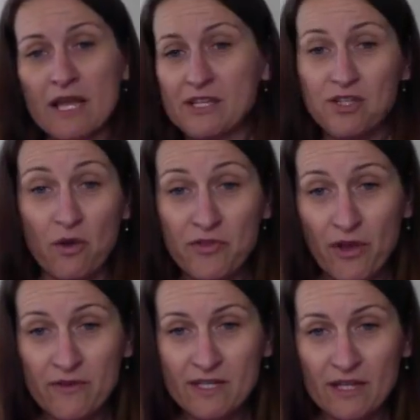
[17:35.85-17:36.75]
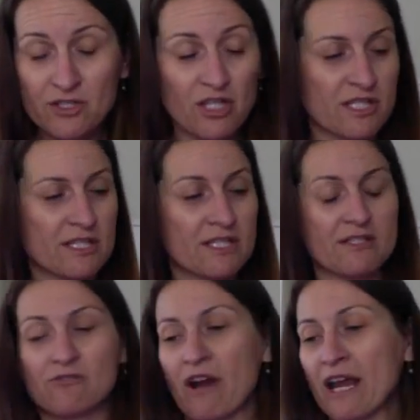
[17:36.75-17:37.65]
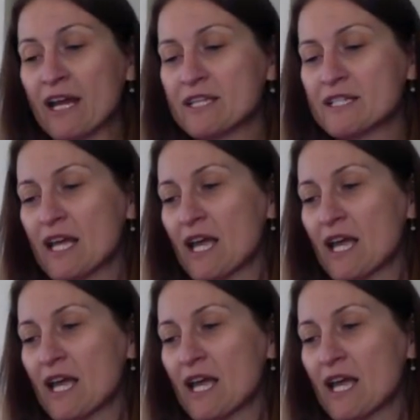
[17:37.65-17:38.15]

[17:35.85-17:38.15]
So those are just as great.